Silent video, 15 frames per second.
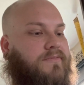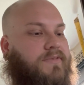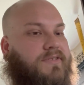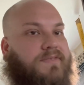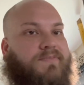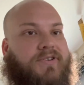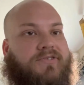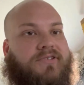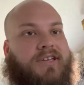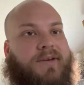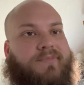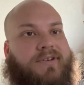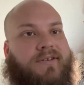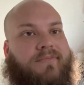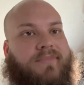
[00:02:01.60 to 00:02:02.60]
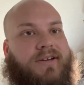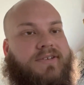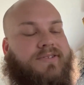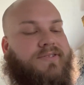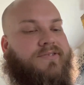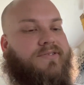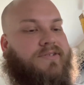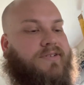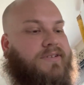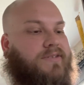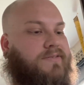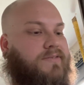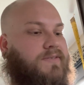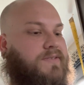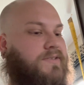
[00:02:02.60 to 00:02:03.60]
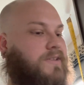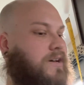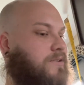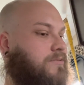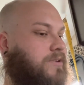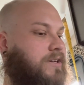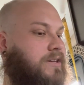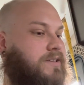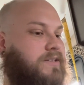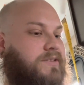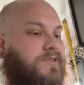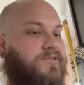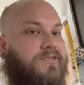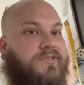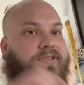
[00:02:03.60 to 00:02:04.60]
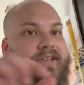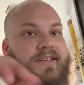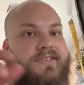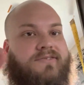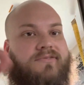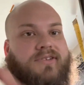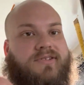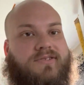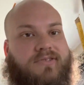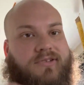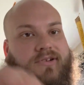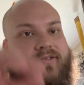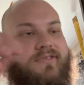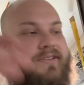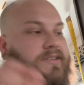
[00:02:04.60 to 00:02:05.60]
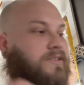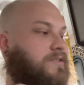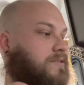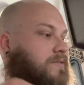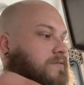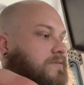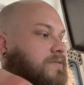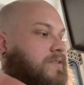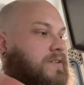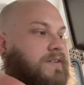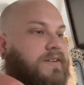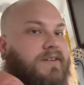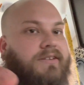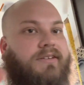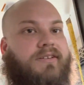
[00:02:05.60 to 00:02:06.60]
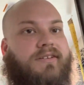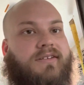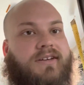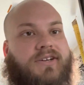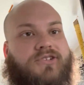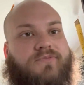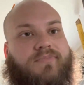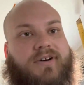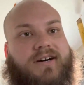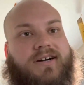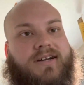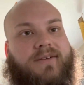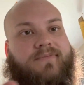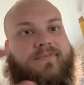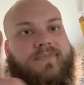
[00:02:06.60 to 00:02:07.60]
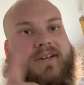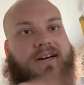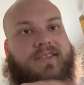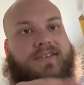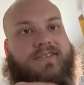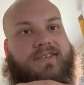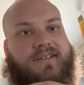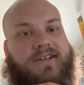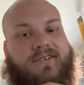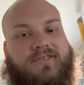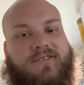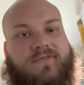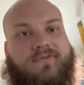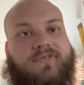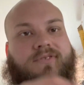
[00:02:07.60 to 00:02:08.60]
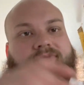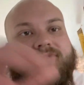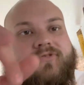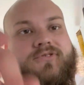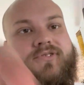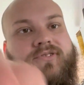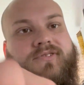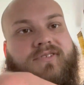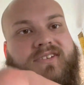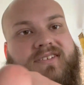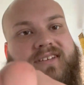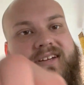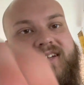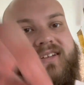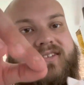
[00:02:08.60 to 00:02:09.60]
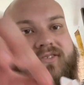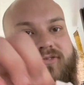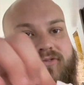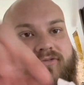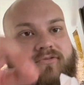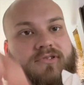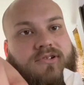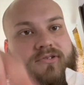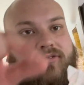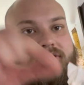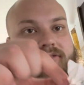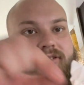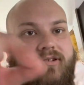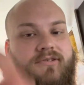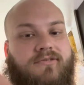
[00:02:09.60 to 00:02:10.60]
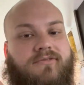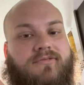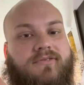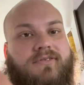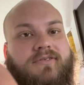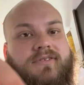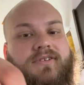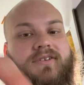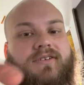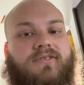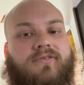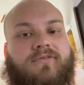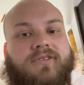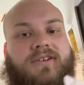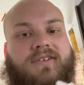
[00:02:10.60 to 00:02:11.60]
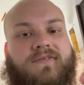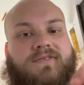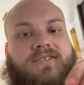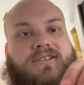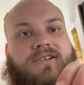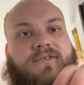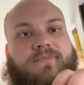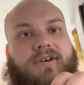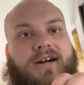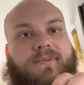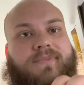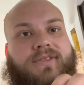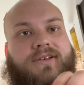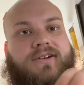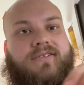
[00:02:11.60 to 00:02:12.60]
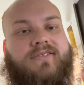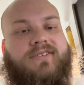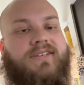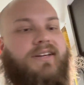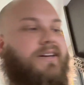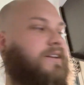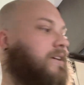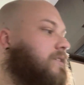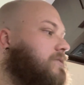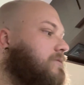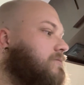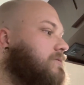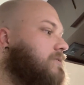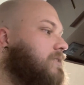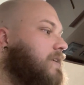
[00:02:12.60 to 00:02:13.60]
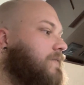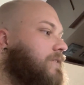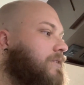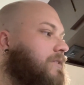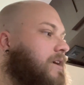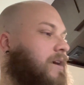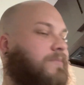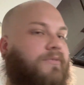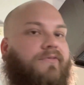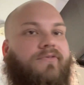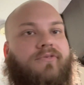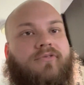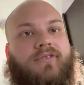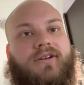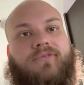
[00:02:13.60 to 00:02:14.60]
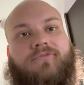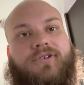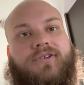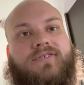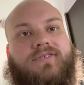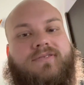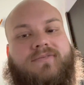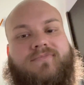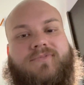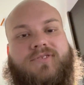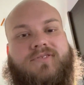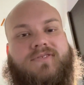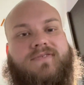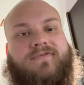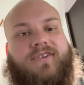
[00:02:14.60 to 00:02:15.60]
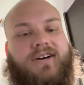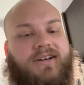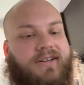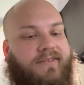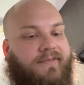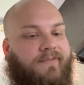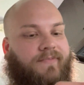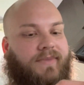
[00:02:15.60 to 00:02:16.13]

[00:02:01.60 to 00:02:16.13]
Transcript: Especially keep it in a mason jar, so that way you're just easily just load in. Got your pipe, got this in here just for the moisture to sec it. Just no load, or you can even stick your pipe in there and dig it out. I've done that before and it works just as fine.